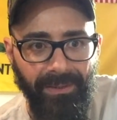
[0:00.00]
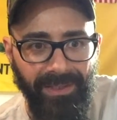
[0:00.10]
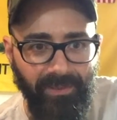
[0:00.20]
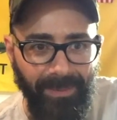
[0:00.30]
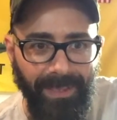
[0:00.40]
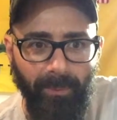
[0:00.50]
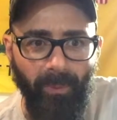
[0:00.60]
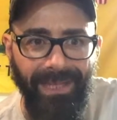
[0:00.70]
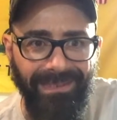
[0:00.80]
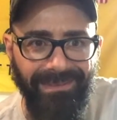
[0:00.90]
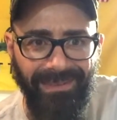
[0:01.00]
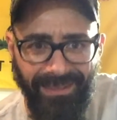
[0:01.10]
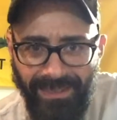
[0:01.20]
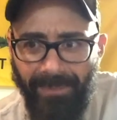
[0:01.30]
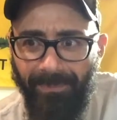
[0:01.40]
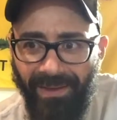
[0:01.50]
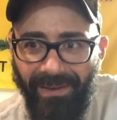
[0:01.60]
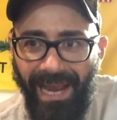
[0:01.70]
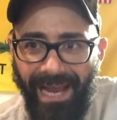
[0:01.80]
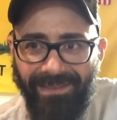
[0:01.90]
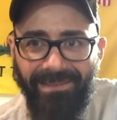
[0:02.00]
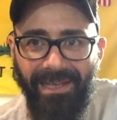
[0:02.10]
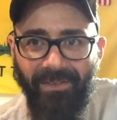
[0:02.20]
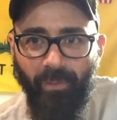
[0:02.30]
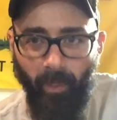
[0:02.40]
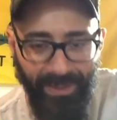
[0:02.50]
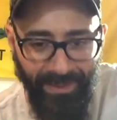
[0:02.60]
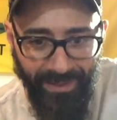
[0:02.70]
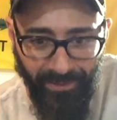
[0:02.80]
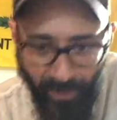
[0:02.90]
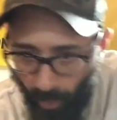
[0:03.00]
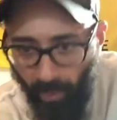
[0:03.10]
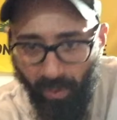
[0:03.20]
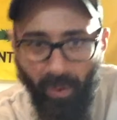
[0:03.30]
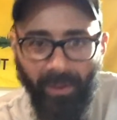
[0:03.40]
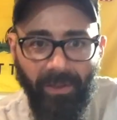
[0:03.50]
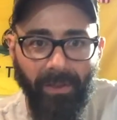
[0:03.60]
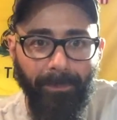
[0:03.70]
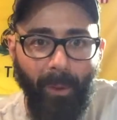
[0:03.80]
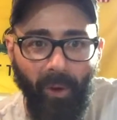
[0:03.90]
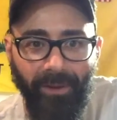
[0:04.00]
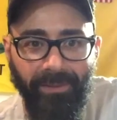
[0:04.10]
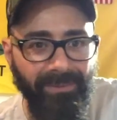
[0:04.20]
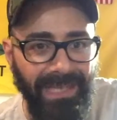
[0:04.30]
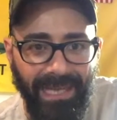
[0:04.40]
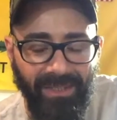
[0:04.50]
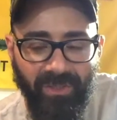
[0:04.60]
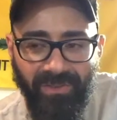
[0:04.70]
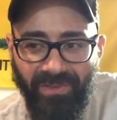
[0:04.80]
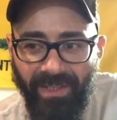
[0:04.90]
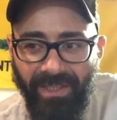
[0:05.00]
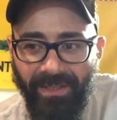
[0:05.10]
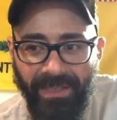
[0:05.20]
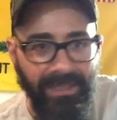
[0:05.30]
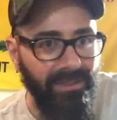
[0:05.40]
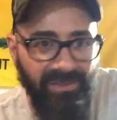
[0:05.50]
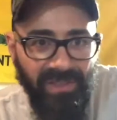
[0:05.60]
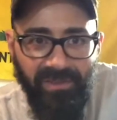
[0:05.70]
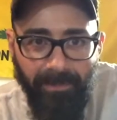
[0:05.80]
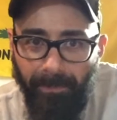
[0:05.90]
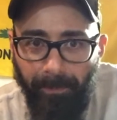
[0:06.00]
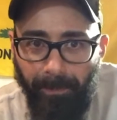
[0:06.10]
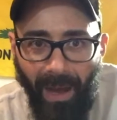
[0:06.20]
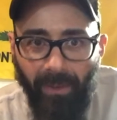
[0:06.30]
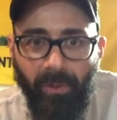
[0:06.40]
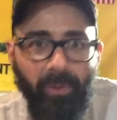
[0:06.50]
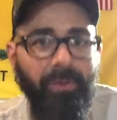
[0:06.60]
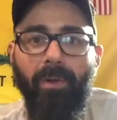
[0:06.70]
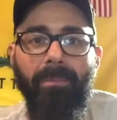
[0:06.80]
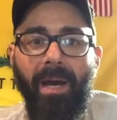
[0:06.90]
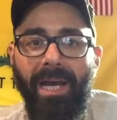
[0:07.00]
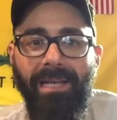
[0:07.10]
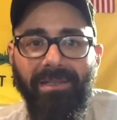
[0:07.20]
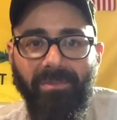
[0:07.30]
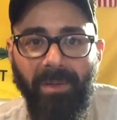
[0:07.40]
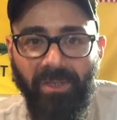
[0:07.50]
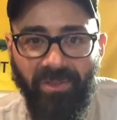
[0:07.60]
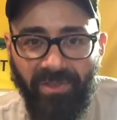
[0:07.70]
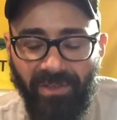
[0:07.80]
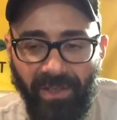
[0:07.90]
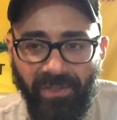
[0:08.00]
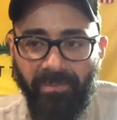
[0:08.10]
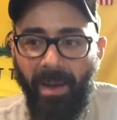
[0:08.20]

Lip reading: these people get to keep their access when they're no longer a part of the agency? Does this boggle your mind as much as it does